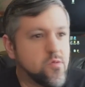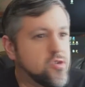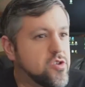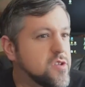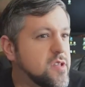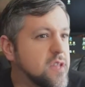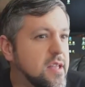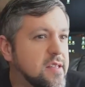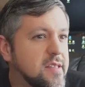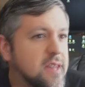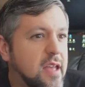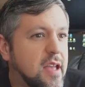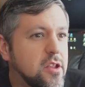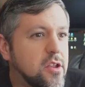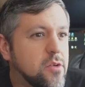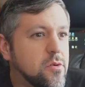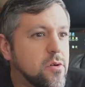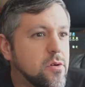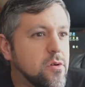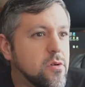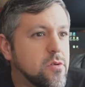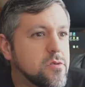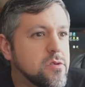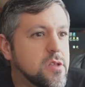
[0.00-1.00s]
Would you say a
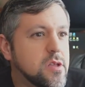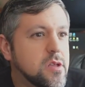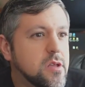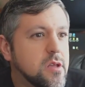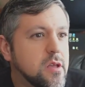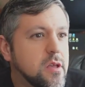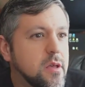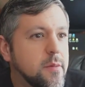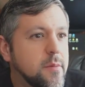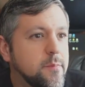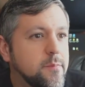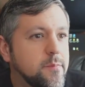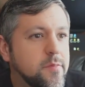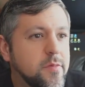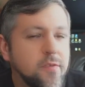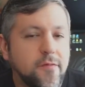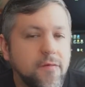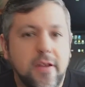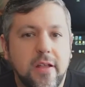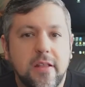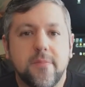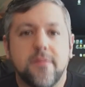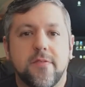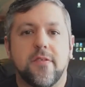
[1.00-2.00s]
10-year-old
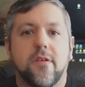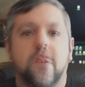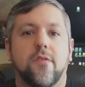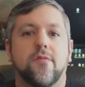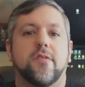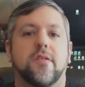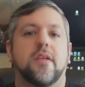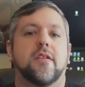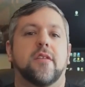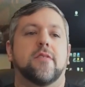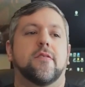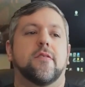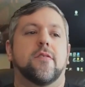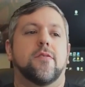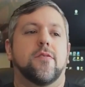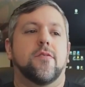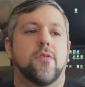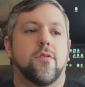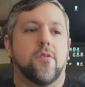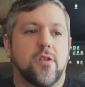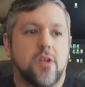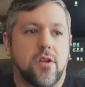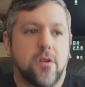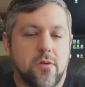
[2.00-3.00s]
defend themselves against a
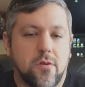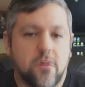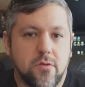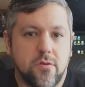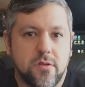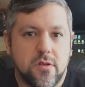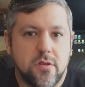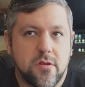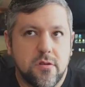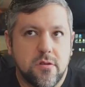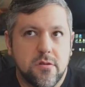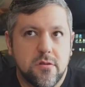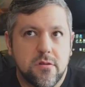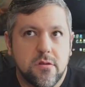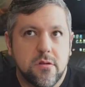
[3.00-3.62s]
30-year-old?